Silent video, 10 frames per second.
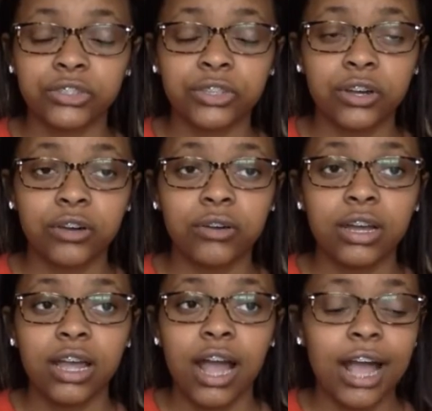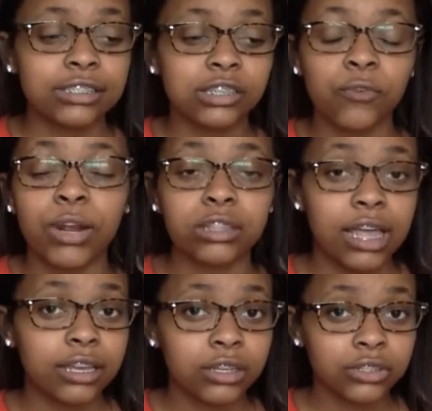So I started wearing
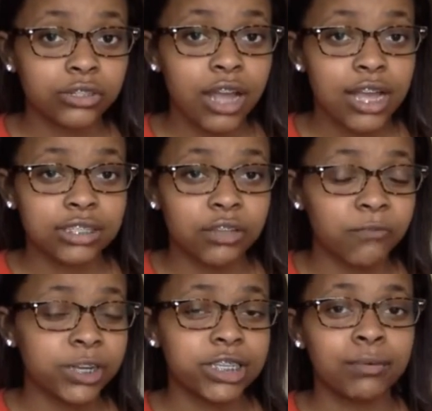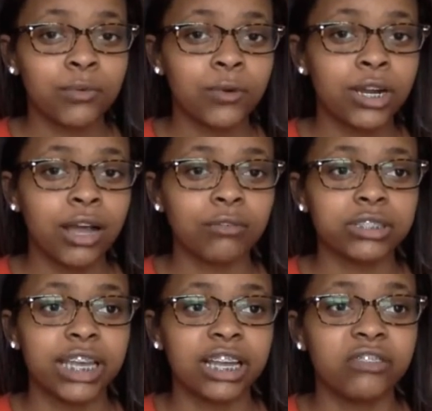leggings, you guys. The first time I wore it, I was
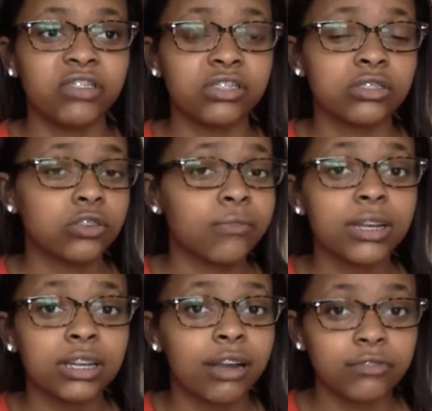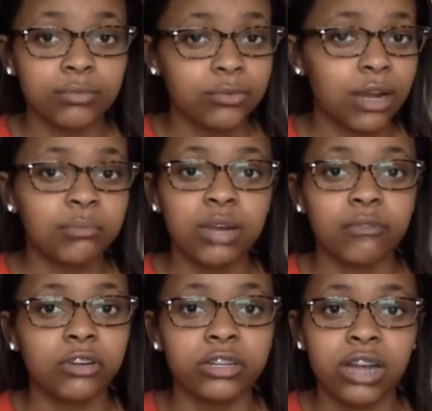like, these are so freaking comfortable. I'm
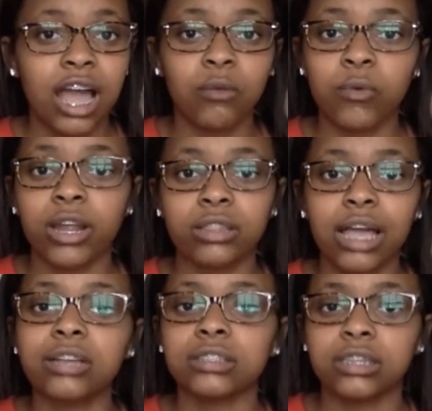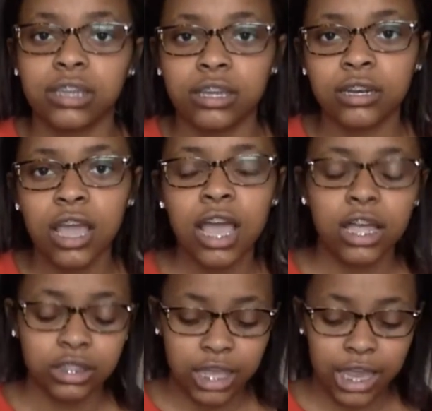never not wearing leggings again.
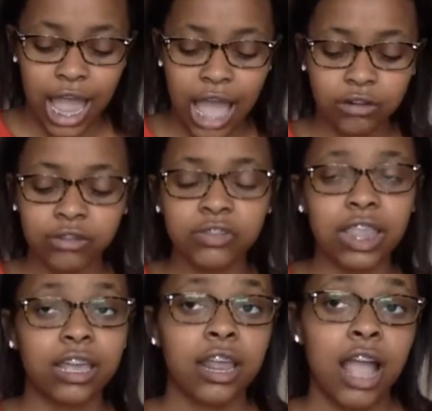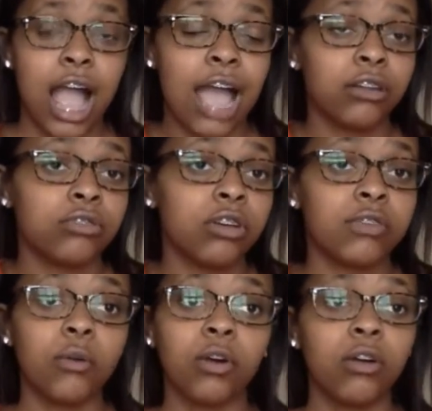Like, I don't even, like, I don't know if
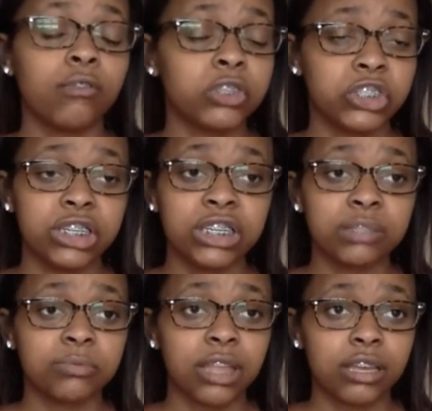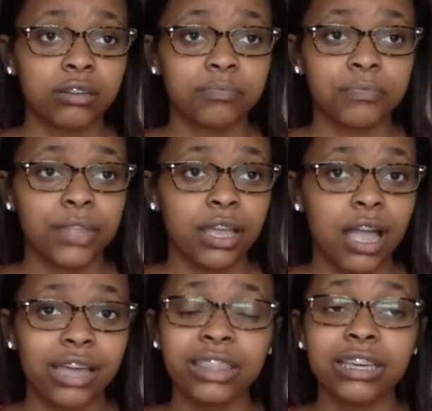they'll go over jeans, but like
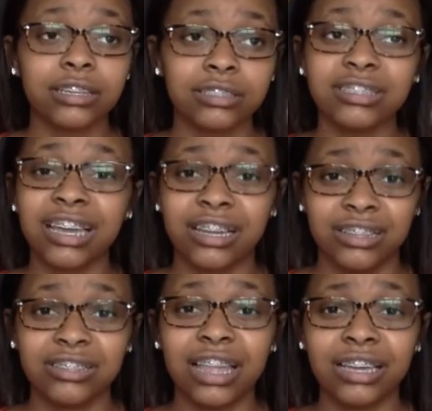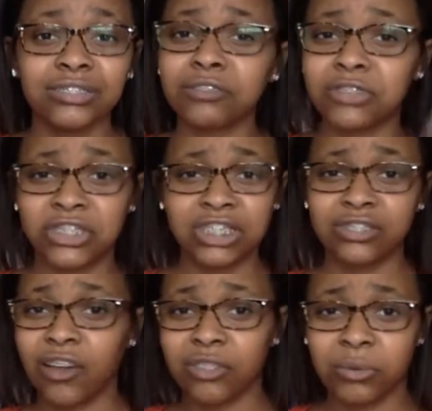I think yeah, leggings over jeans
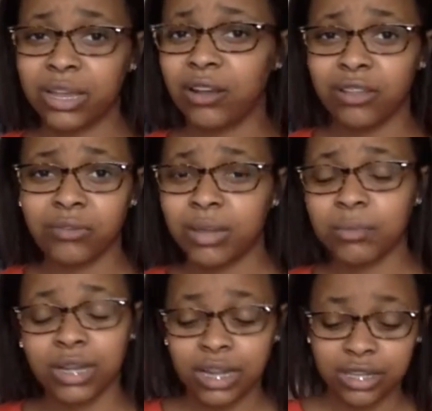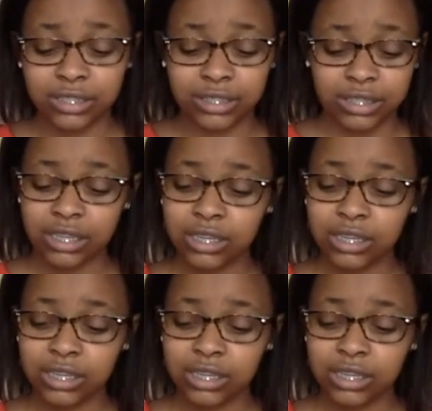all the way, all the way because